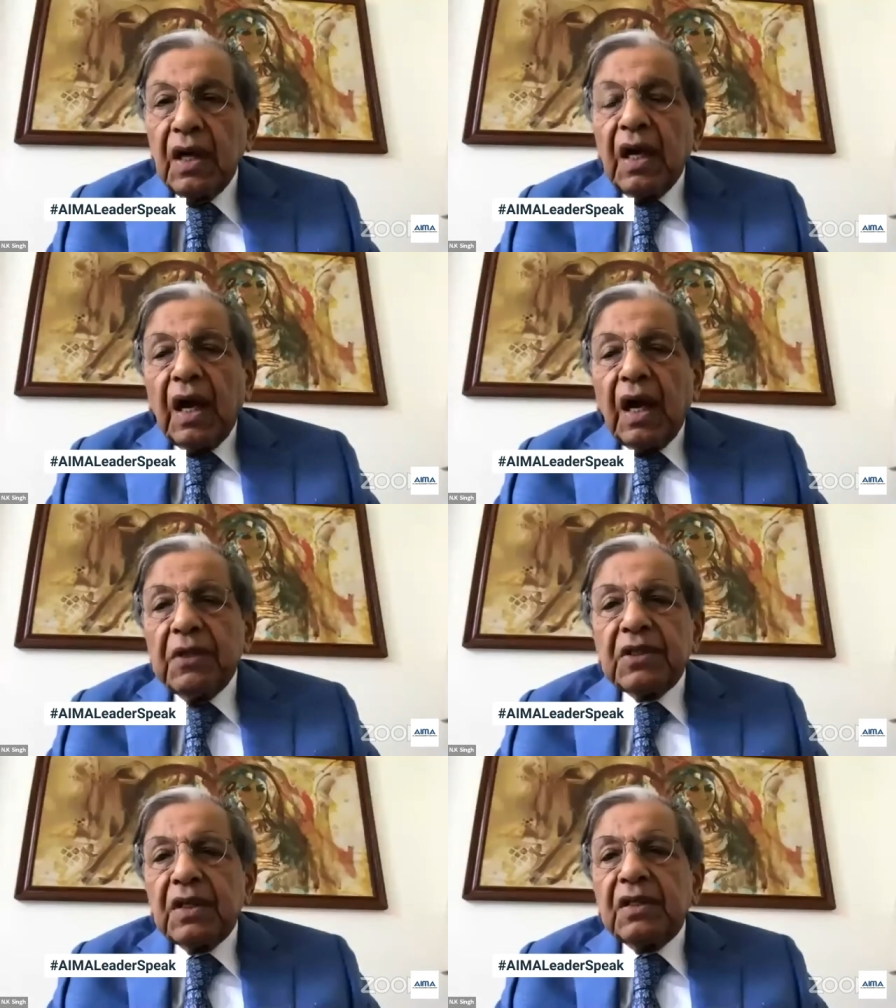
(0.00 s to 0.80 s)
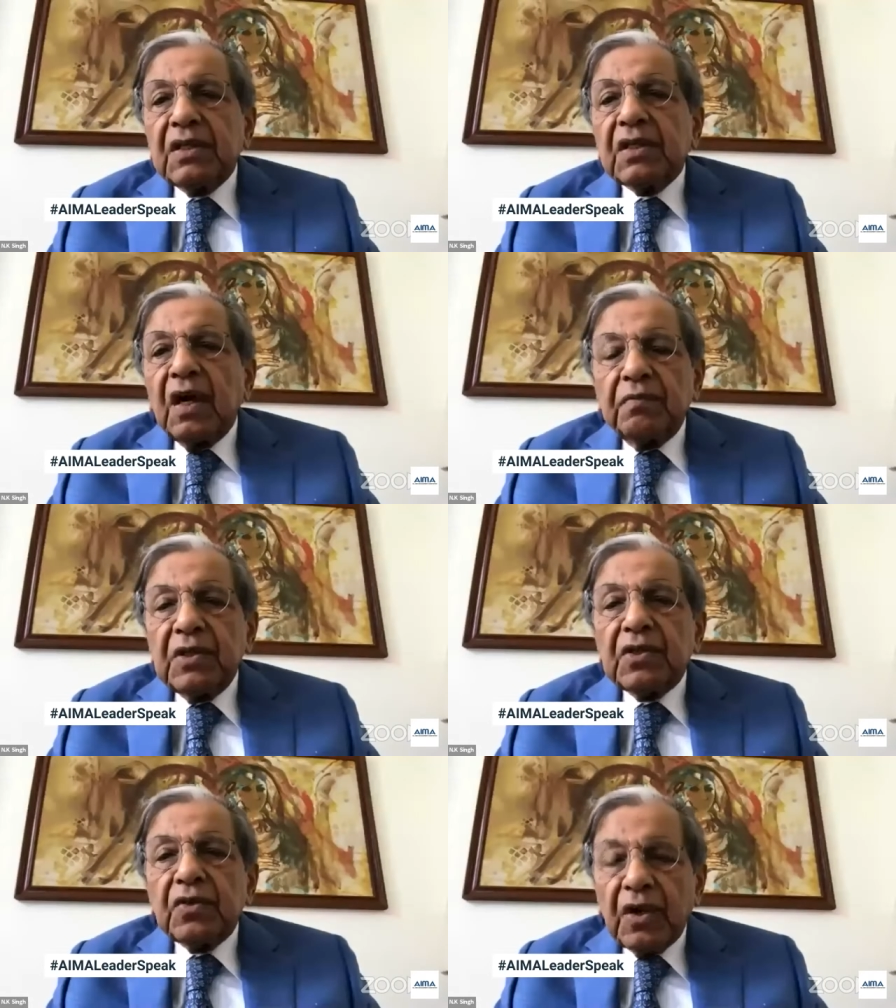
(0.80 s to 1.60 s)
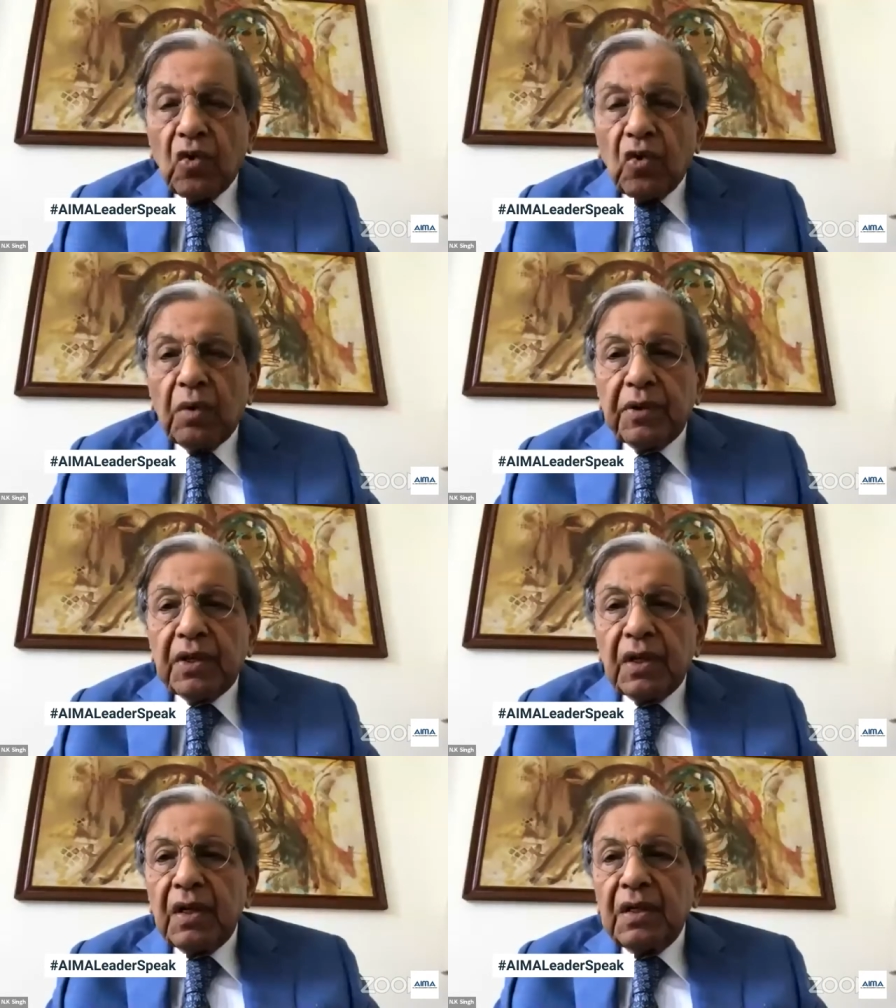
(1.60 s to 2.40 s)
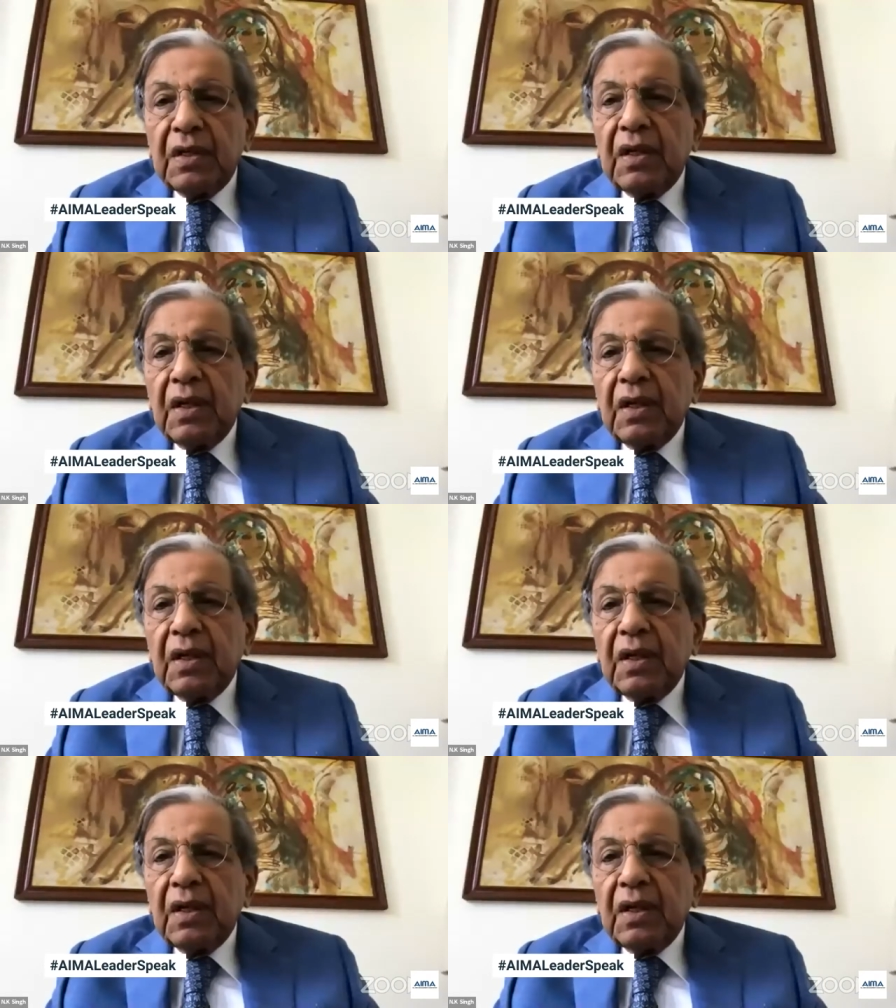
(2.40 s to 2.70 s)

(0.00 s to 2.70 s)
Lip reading: I must say this government's record, particularly